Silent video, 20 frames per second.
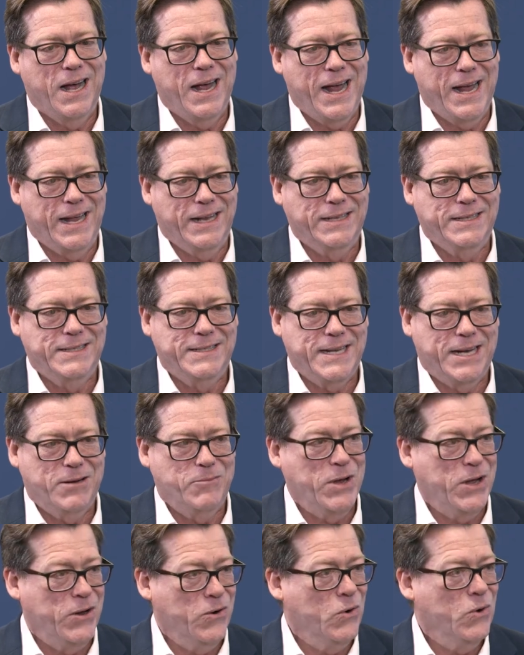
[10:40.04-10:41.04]
and
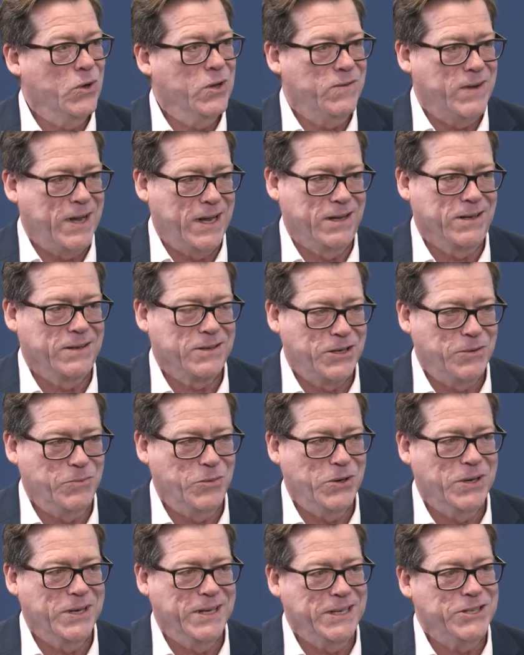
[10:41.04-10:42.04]
all of our
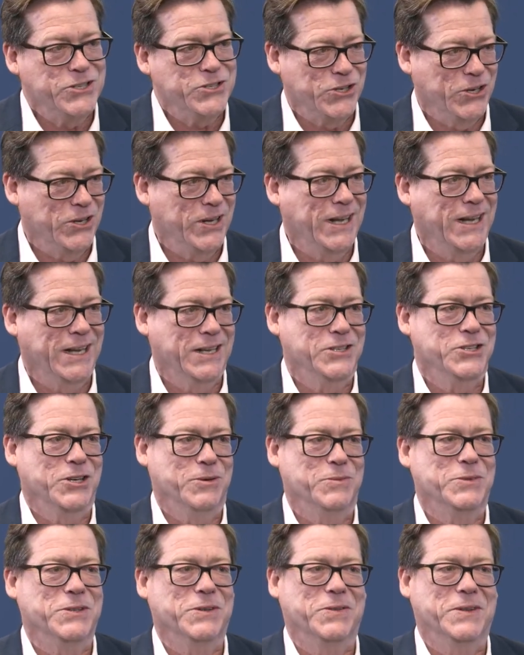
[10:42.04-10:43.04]
community's journey in
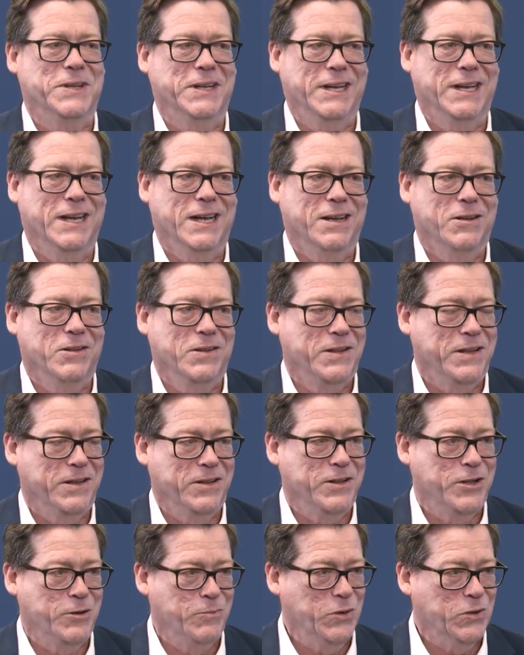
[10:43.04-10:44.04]
terms of
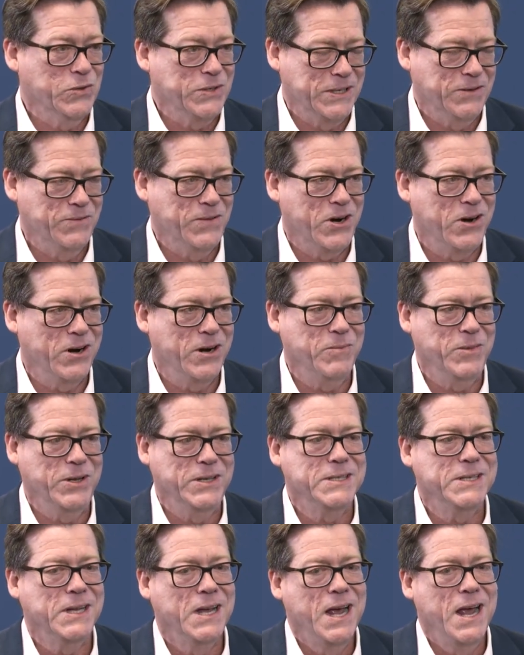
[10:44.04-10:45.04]
the built
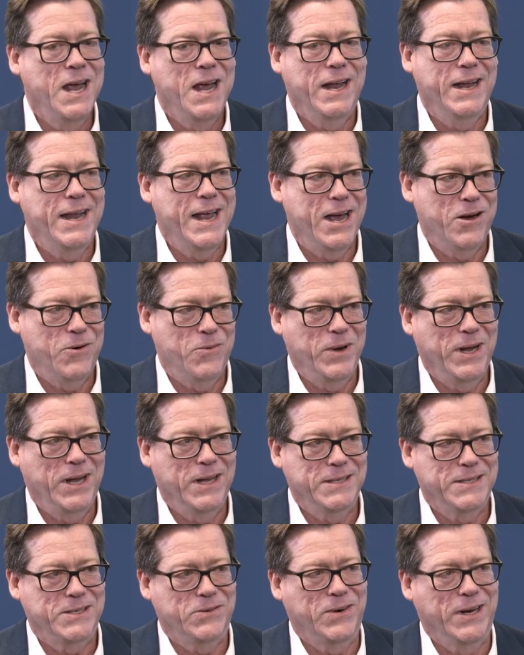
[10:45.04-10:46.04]
environment, and how we
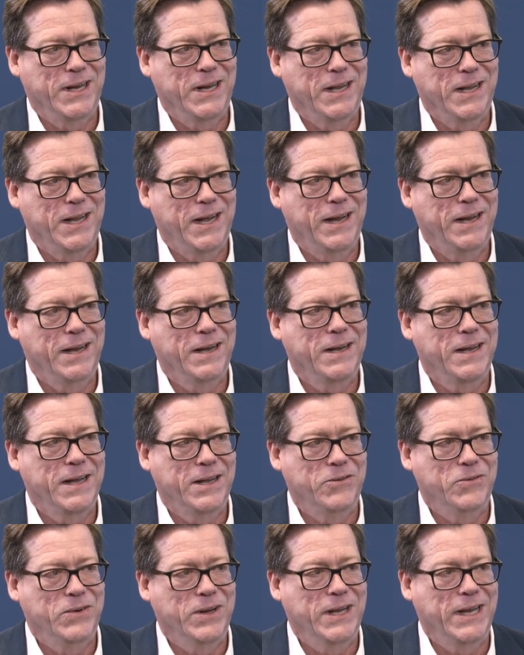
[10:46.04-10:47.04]
as a regulator
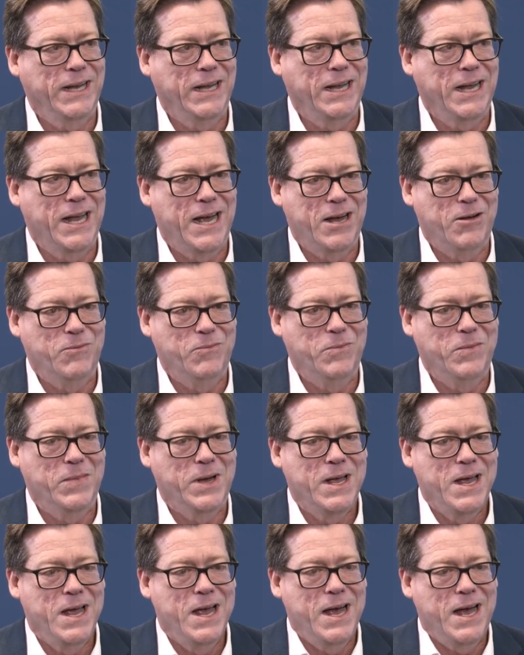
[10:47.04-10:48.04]
can really
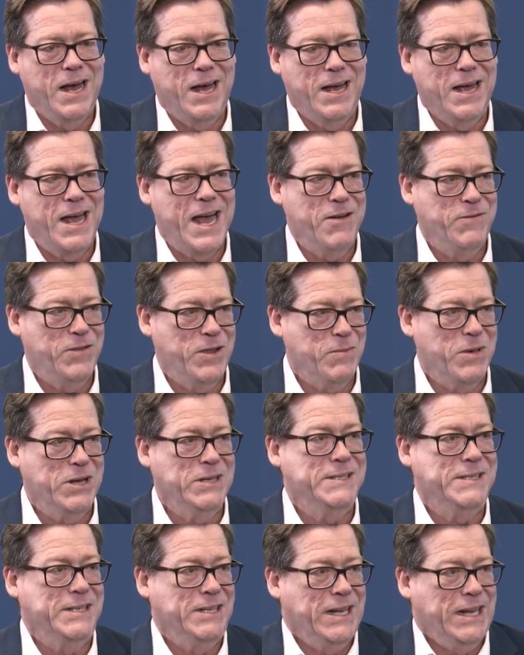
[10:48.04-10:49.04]
have the
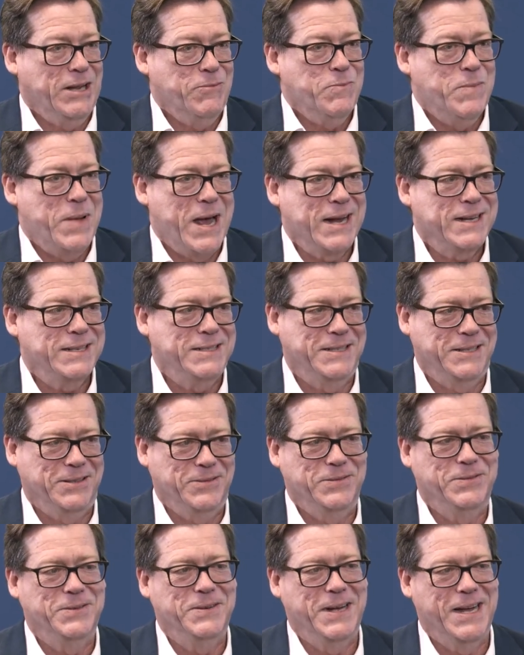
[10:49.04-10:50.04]
most
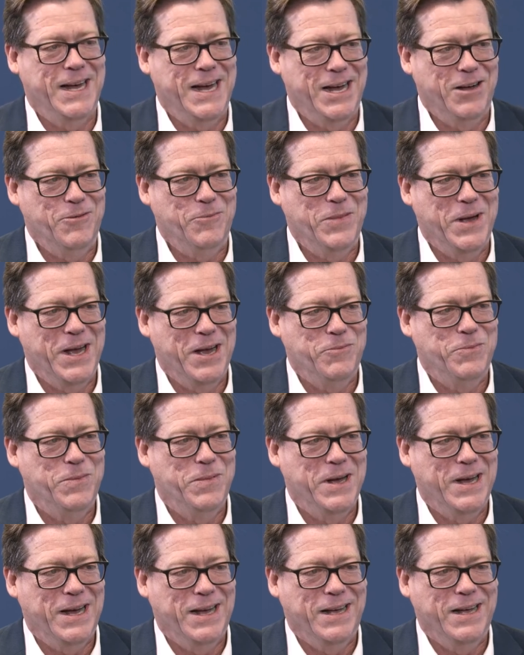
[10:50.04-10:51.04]
impactive
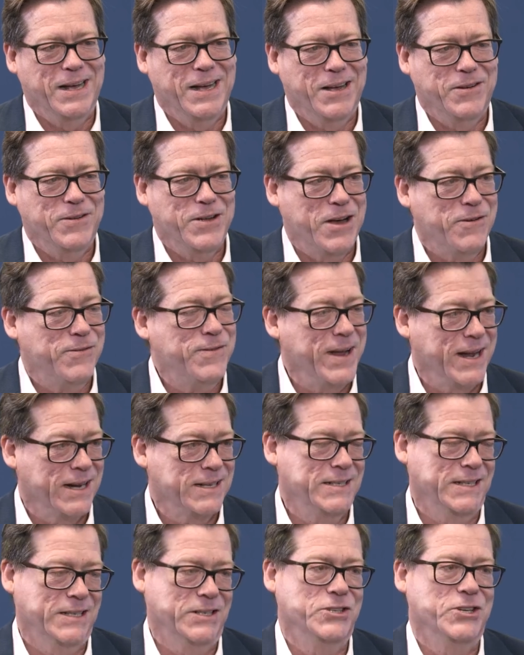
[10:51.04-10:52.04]

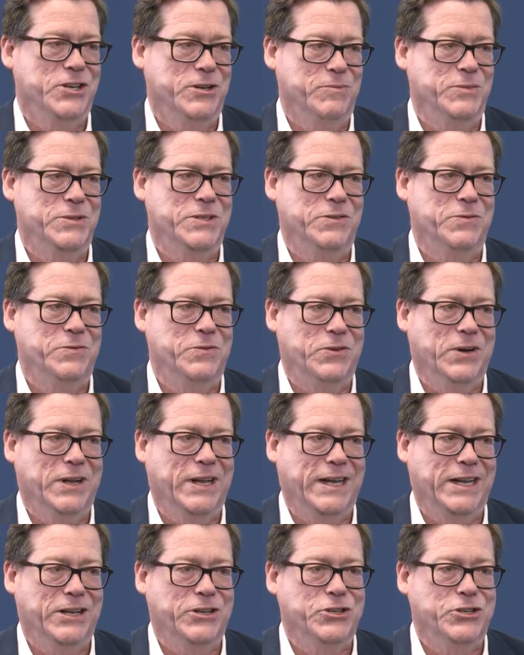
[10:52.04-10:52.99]
effect in terms of really